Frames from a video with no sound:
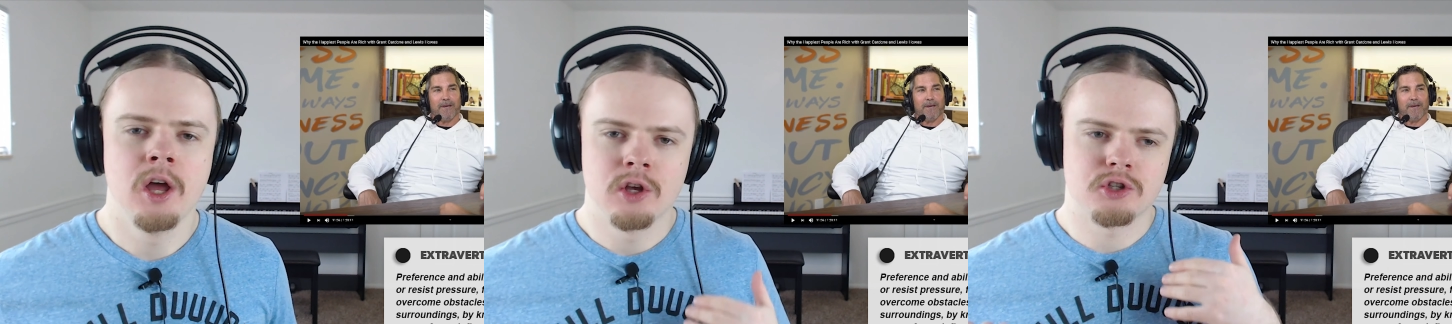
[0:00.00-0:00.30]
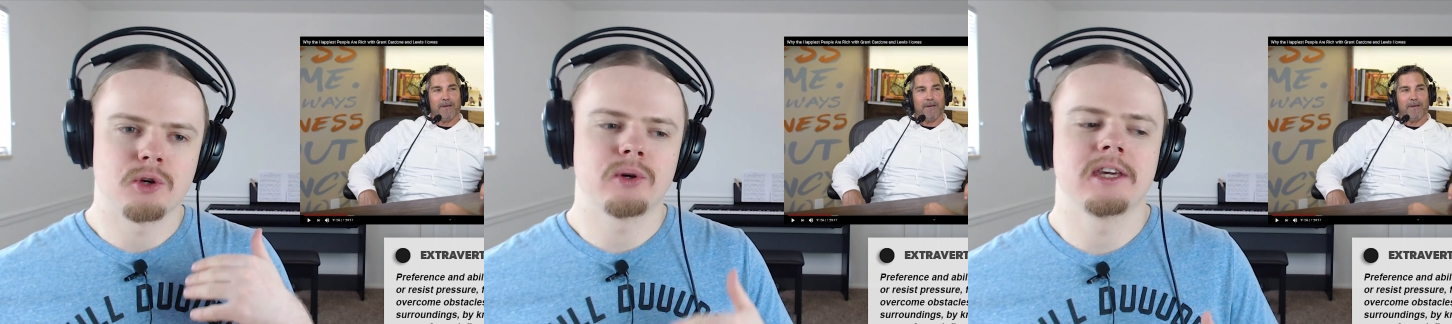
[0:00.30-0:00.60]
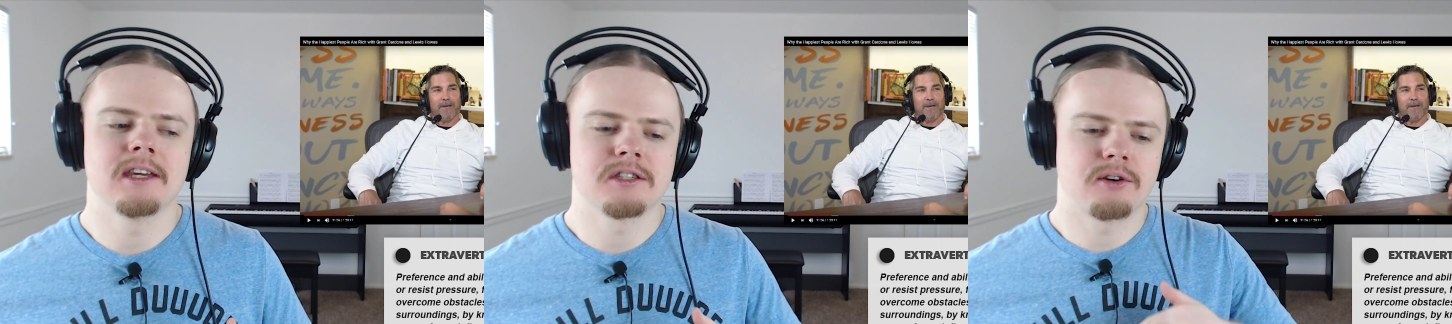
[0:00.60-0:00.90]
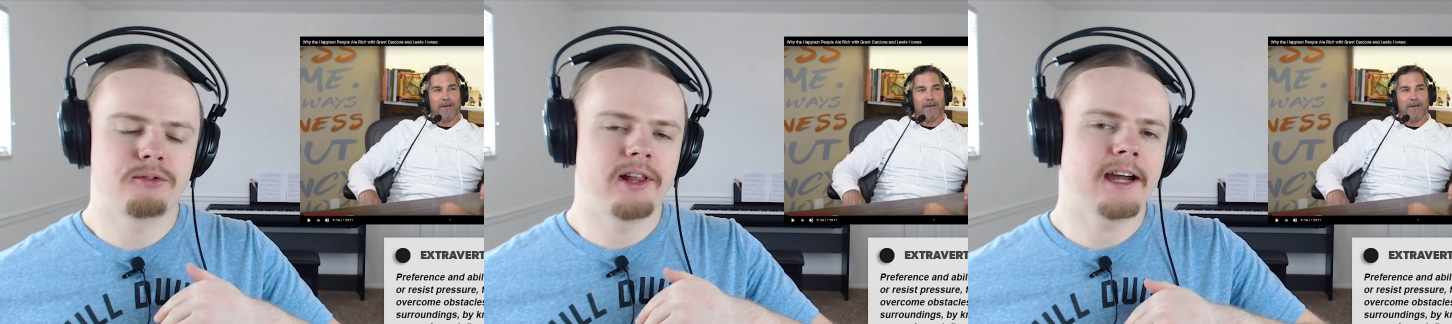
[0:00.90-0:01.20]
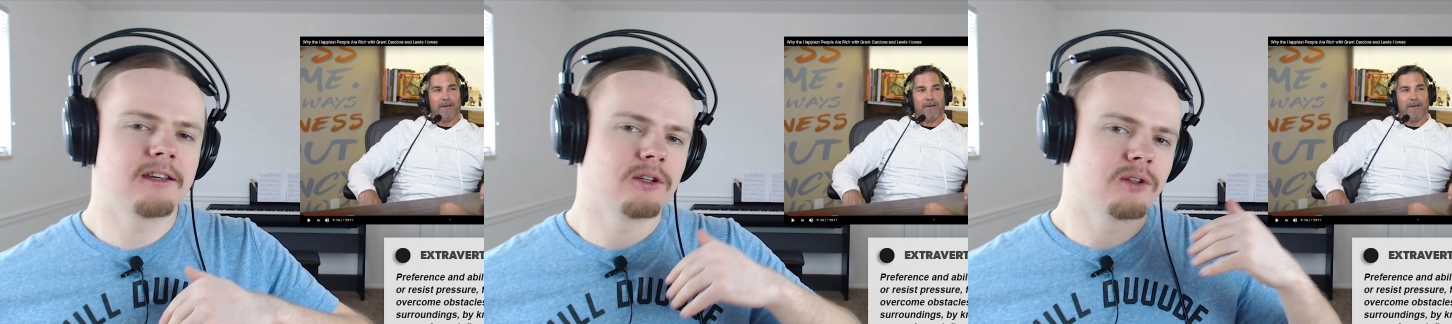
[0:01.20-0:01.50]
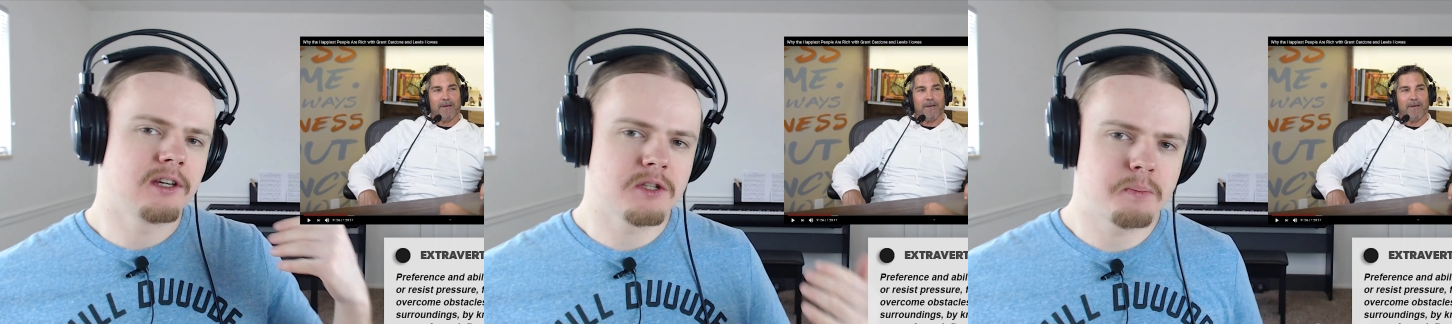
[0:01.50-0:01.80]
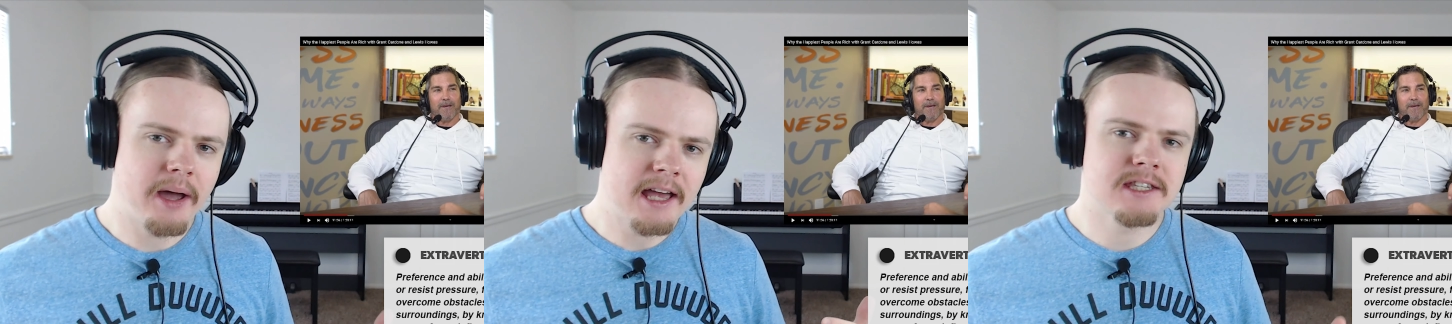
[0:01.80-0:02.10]
Speaker 1: so he is reflecting on his
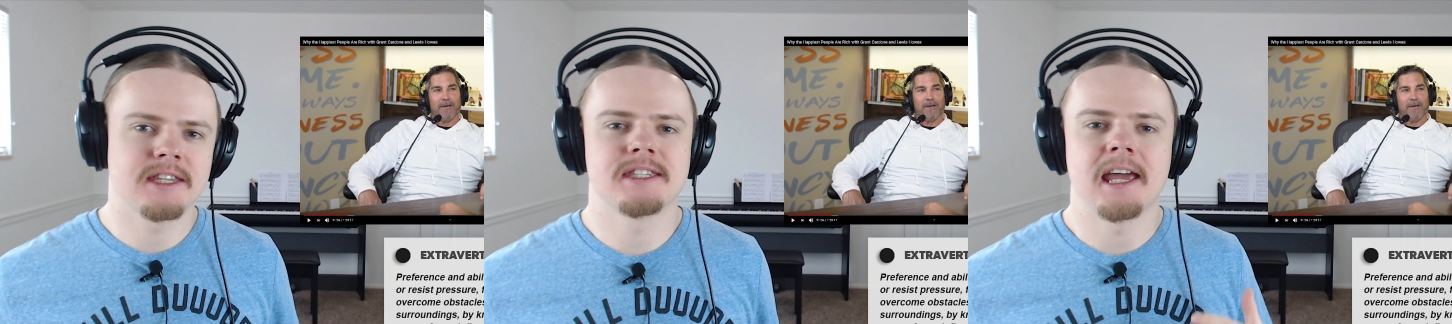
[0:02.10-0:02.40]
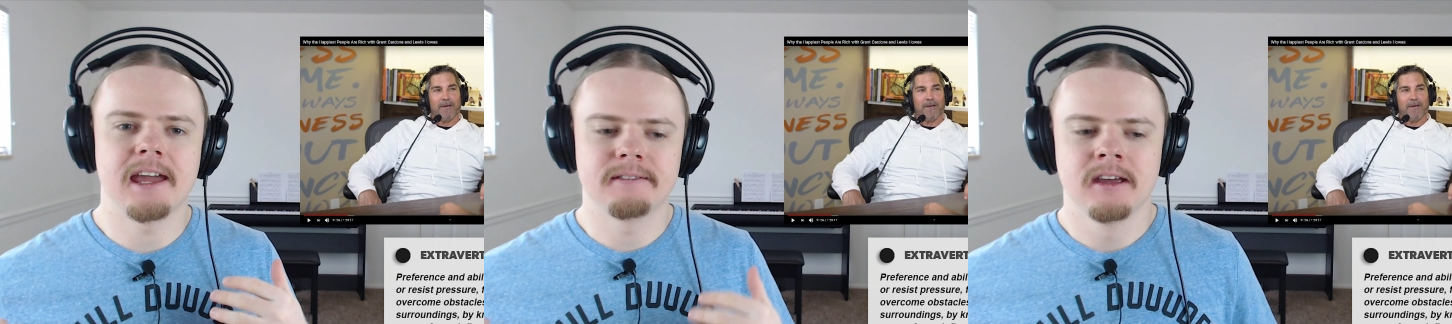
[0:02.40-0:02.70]
past saying